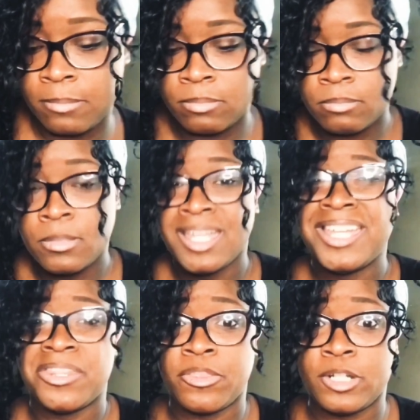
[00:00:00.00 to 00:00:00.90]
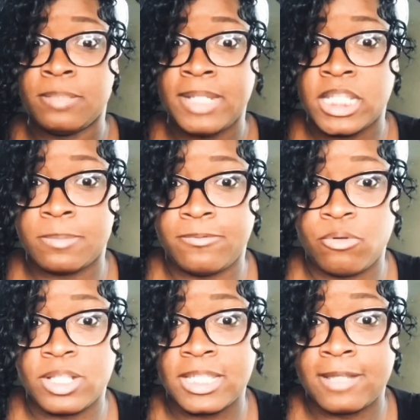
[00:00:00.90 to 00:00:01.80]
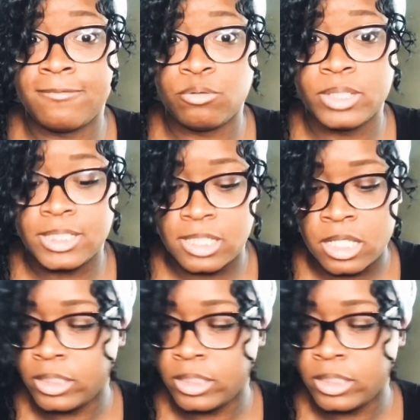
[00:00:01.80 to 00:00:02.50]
and 30 minutes before it's like fully solid.